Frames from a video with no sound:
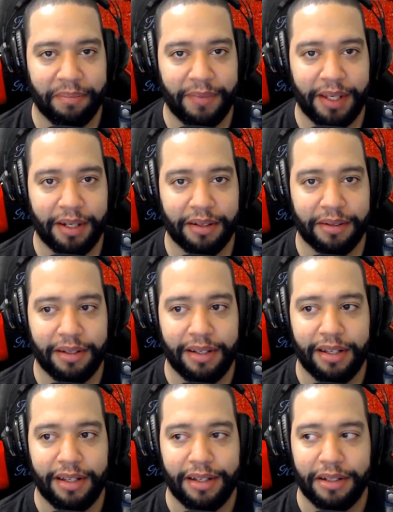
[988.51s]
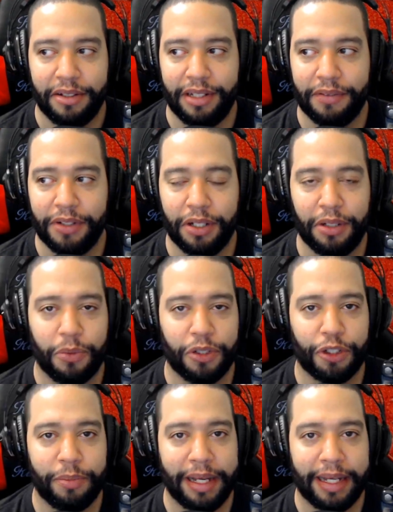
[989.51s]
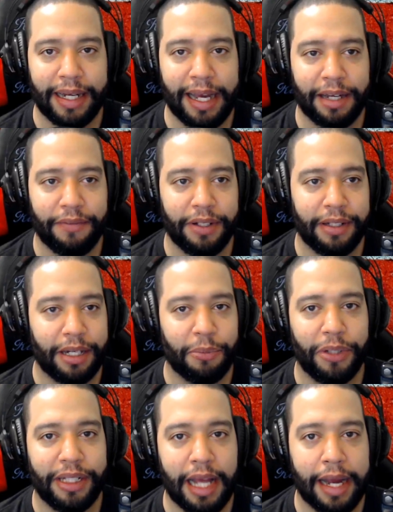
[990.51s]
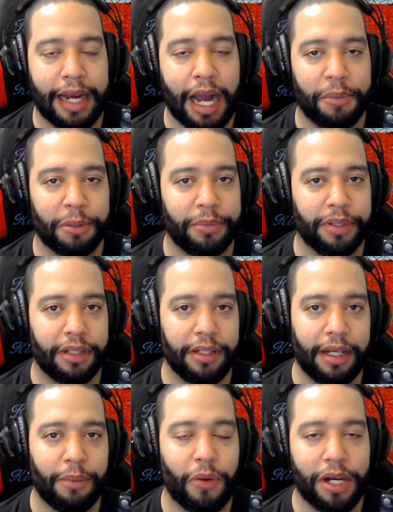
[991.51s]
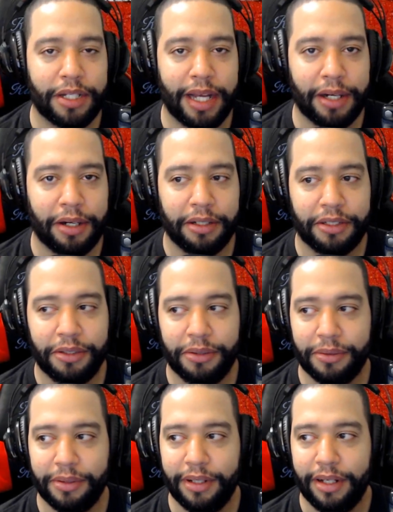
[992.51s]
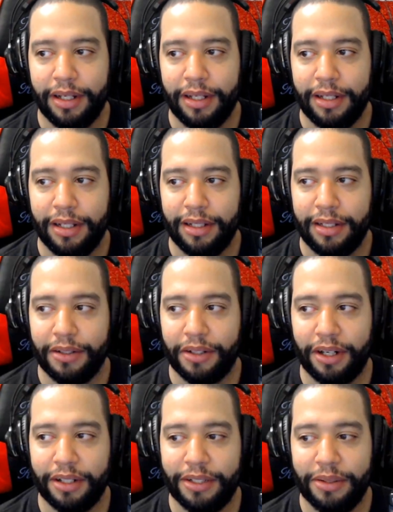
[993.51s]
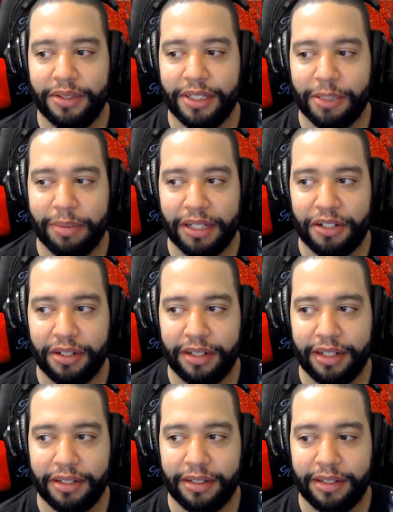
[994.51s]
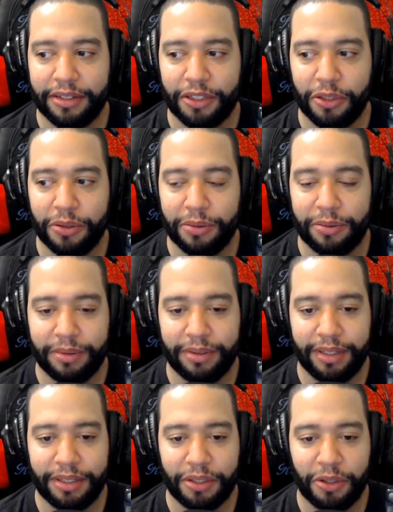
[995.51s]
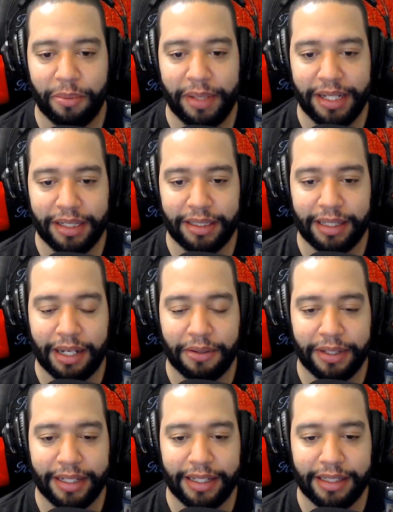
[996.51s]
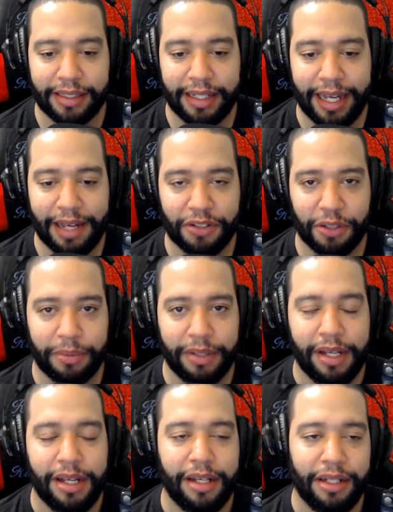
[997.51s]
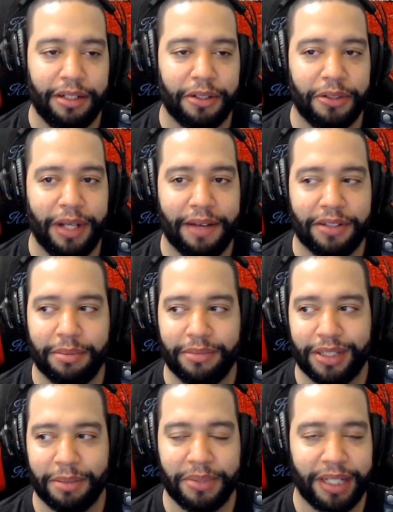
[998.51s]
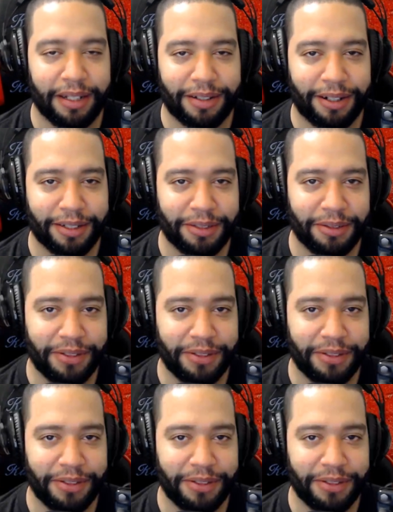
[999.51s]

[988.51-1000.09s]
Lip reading: You know, you never know what you might get out of it. Let them read that comic book. Let them watch that cartoon. You know, cartoons especially, they're so amazing nowadays. They have some, you know, you have some dud cartoons.